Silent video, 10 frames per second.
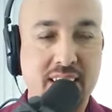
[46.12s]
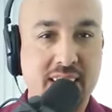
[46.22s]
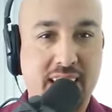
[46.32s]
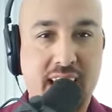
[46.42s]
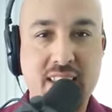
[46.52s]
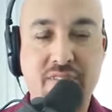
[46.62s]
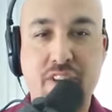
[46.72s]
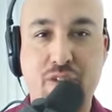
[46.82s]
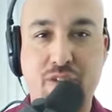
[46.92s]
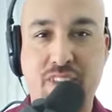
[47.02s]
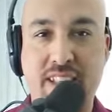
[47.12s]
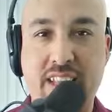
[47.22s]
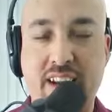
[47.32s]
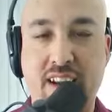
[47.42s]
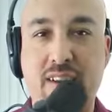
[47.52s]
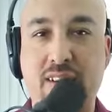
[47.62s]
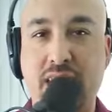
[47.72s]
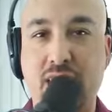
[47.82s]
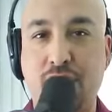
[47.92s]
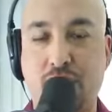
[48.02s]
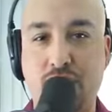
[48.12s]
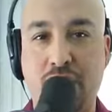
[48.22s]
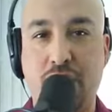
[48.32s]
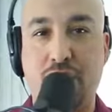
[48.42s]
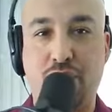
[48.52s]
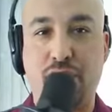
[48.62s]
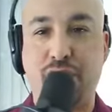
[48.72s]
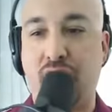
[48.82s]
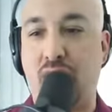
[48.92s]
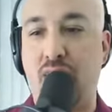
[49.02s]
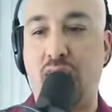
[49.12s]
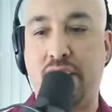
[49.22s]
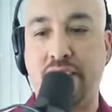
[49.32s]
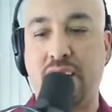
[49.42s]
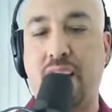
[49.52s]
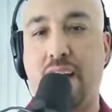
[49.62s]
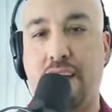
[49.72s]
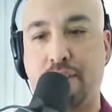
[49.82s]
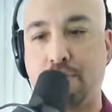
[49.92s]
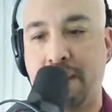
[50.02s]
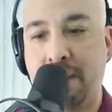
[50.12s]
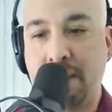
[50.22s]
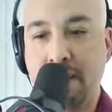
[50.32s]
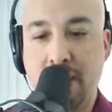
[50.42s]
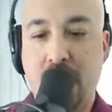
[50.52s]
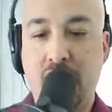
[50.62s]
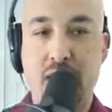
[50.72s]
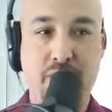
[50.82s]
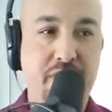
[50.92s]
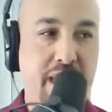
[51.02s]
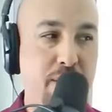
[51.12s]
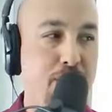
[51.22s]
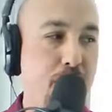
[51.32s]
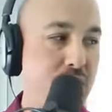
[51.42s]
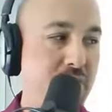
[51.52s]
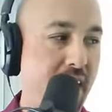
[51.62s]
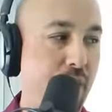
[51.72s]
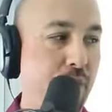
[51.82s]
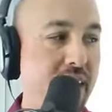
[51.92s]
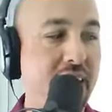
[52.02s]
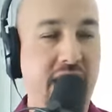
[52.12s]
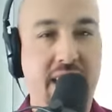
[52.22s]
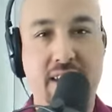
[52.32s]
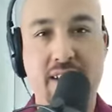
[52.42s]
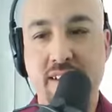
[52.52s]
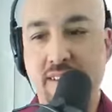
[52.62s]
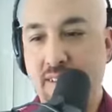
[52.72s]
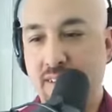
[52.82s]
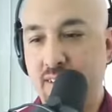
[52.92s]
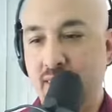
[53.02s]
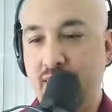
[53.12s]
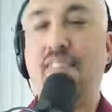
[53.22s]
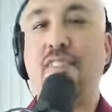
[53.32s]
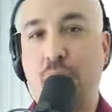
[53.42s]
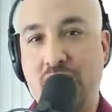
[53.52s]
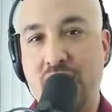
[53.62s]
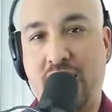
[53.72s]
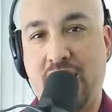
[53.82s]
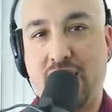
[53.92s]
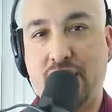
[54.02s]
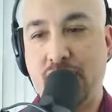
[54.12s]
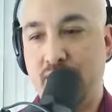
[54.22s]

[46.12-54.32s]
kind of interesting that 184 shows should fall on the cusp of a birthday weekend this weekend.